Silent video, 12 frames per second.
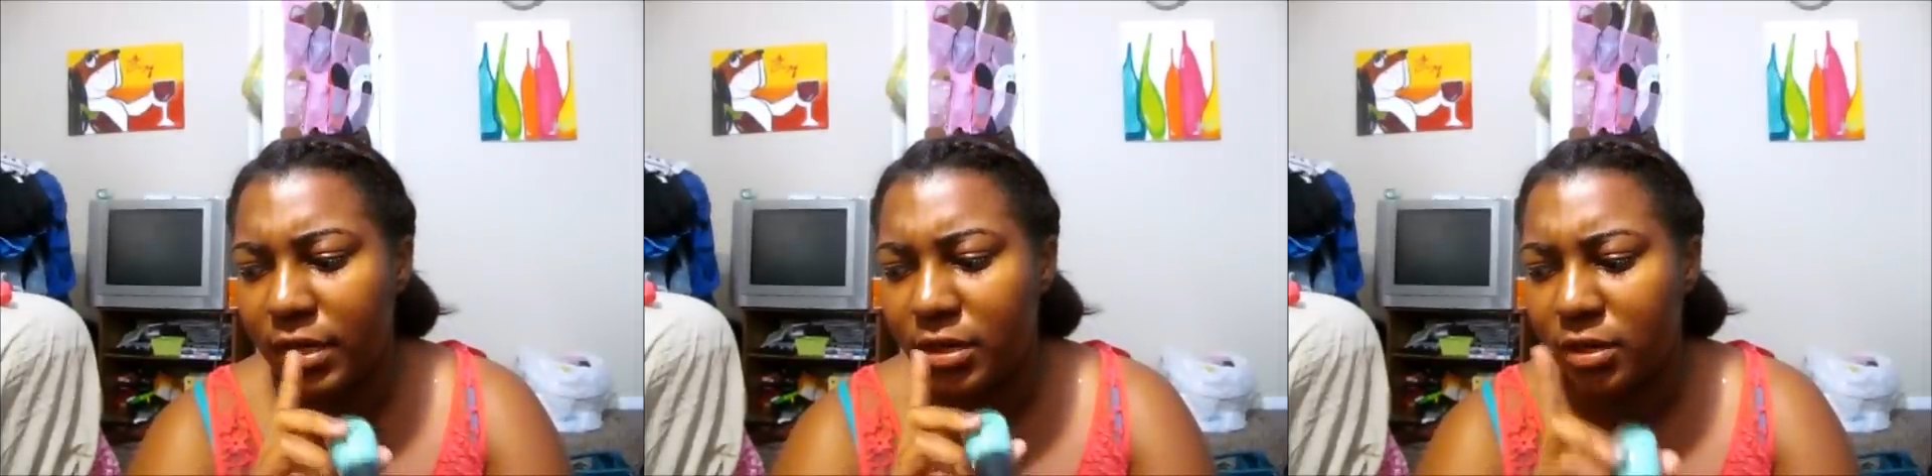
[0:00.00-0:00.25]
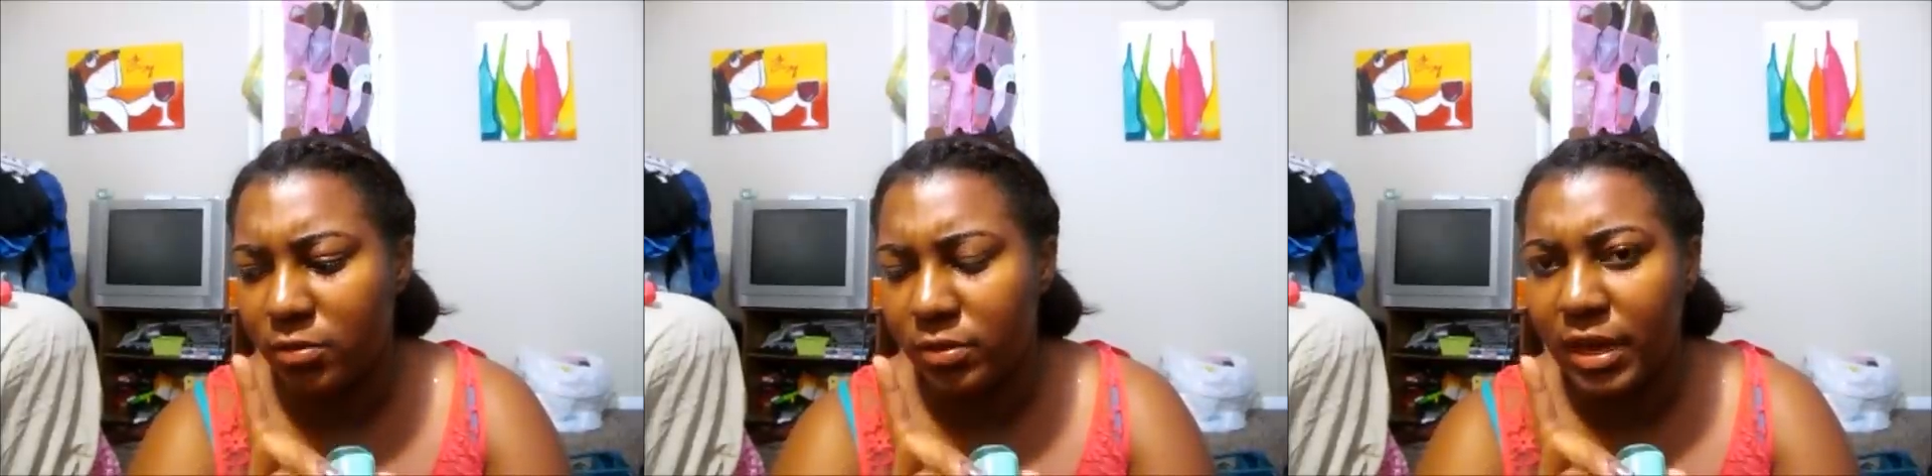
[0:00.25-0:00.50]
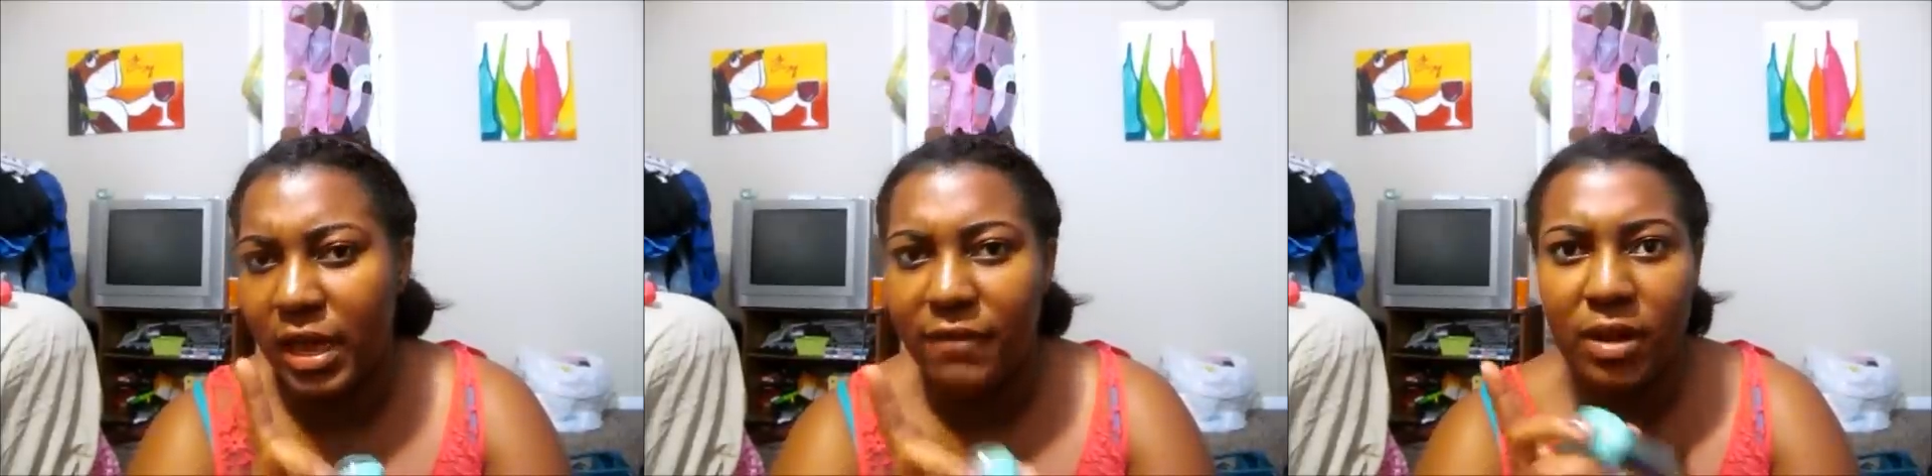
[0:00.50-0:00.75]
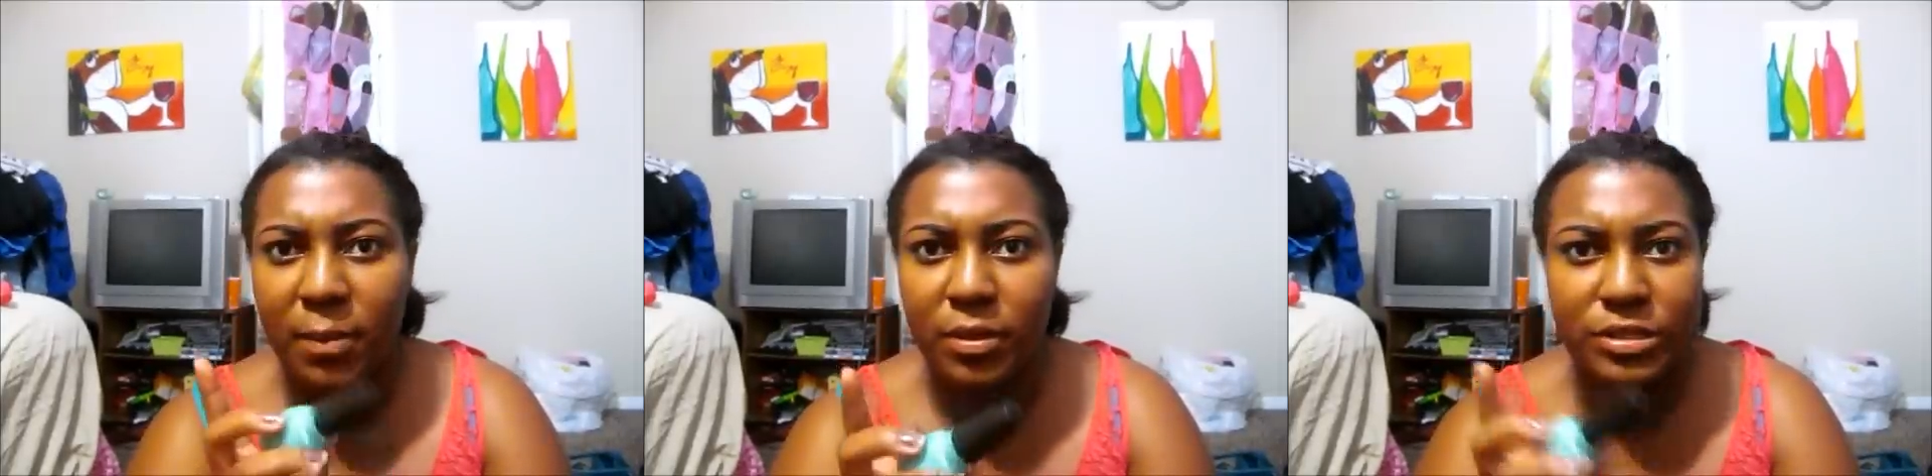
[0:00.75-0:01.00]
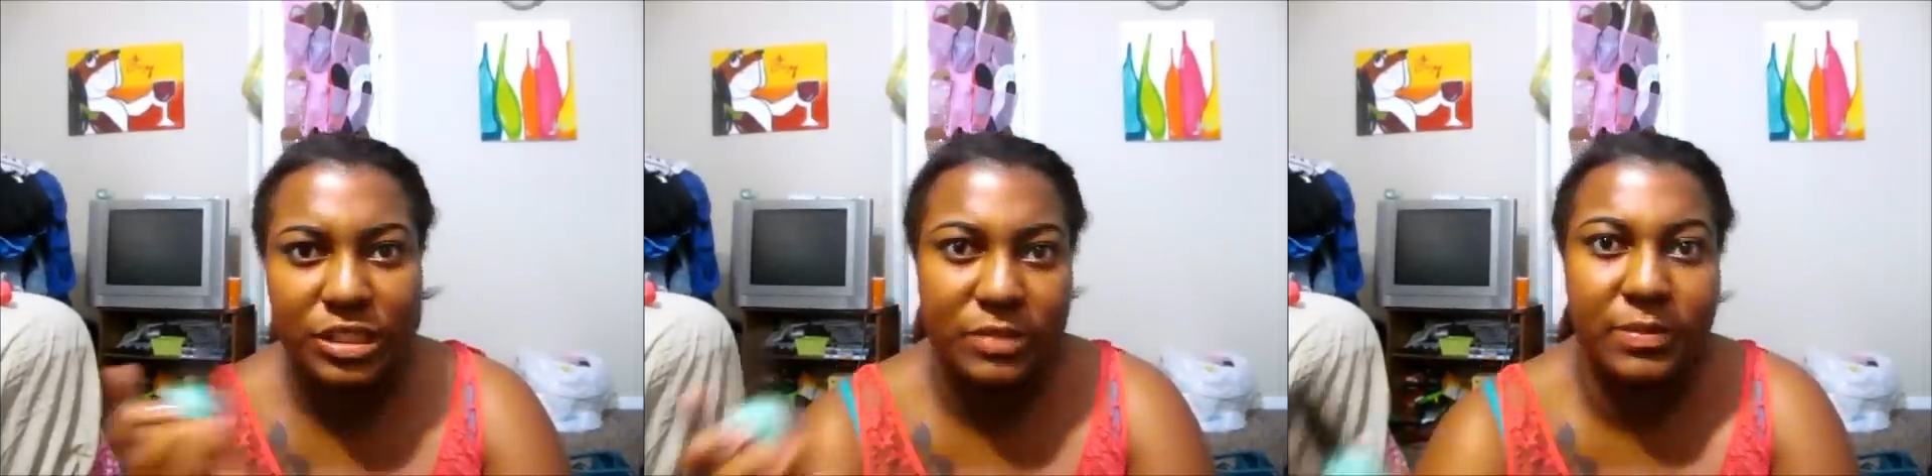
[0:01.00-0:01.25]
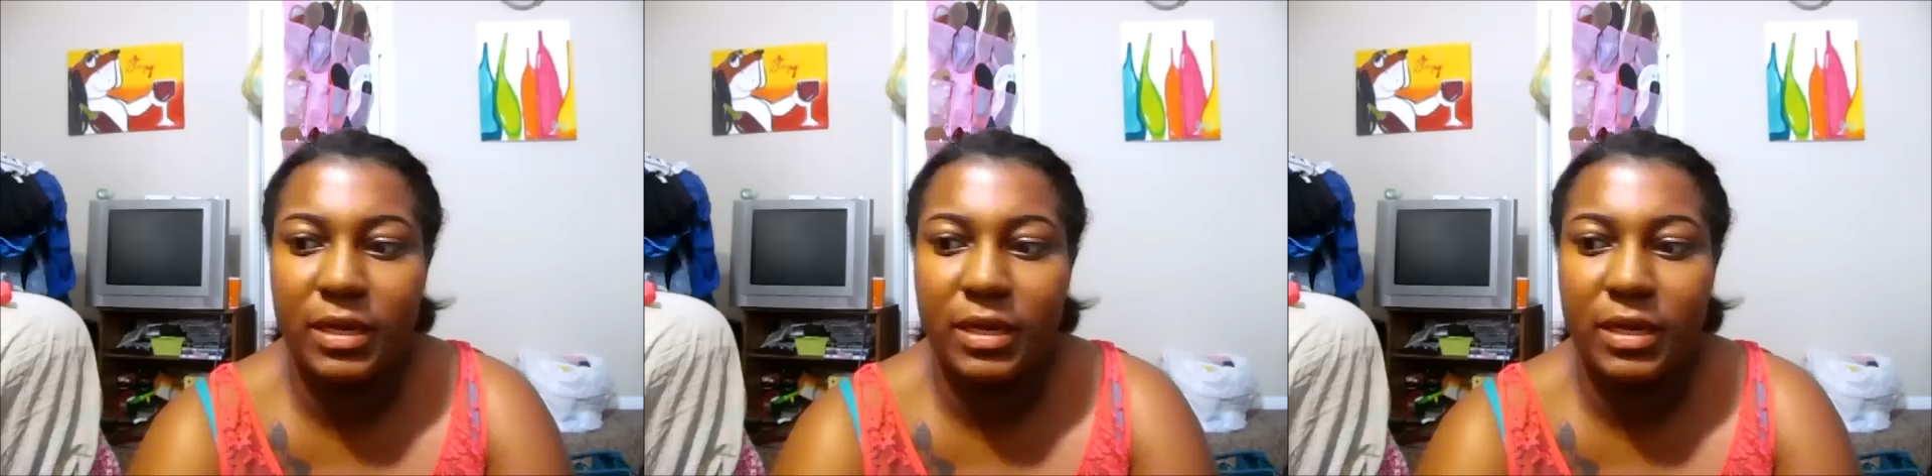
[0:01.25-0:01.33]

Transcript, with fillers: Another one I have I purchased,